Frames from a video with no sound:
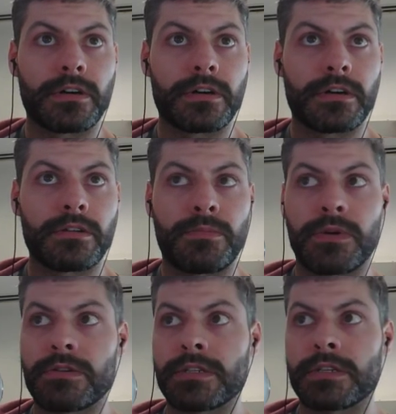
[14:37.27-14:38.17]
other
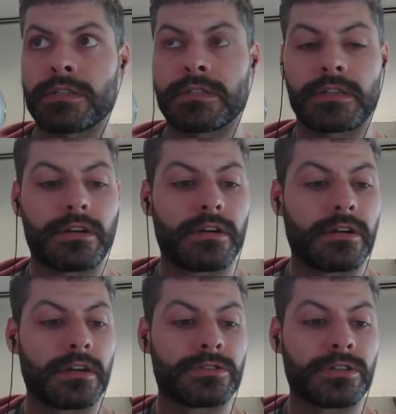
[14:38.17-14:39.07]
proteins that are
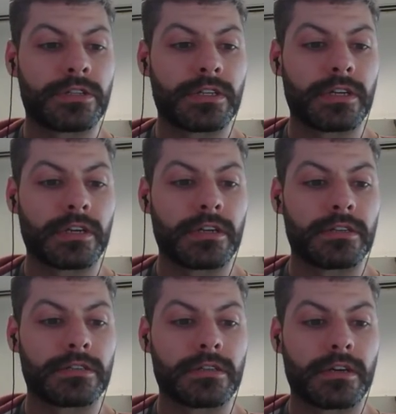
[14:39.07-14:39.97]
interesting
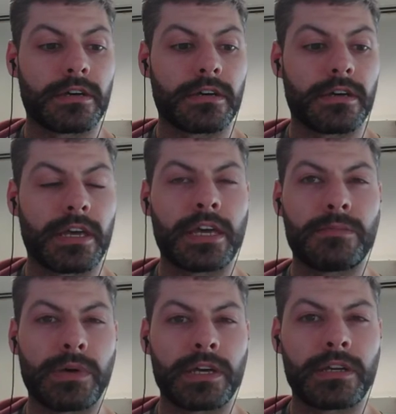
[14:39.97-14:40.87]
is A
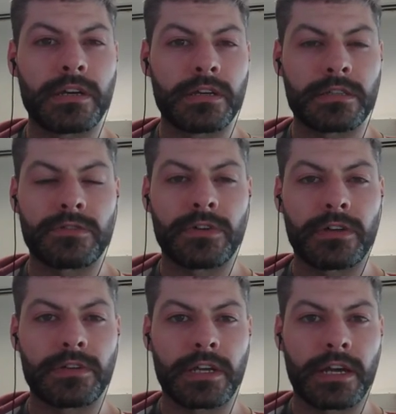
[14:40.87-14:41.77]
beta is
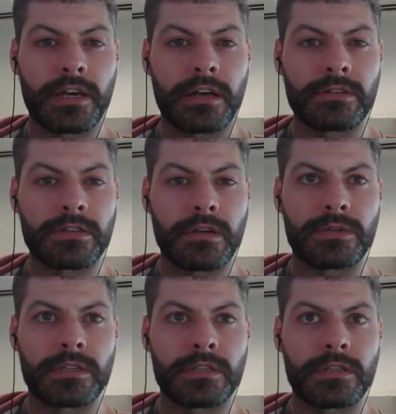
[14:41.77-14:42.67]
involved in
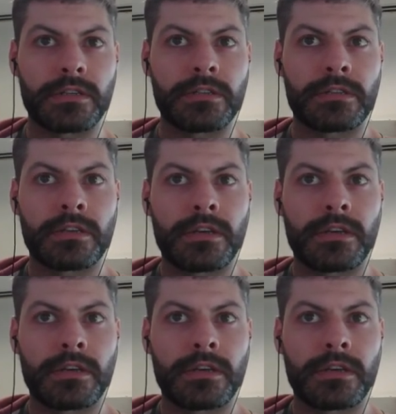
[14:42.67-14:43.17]
Alzheimer's disease,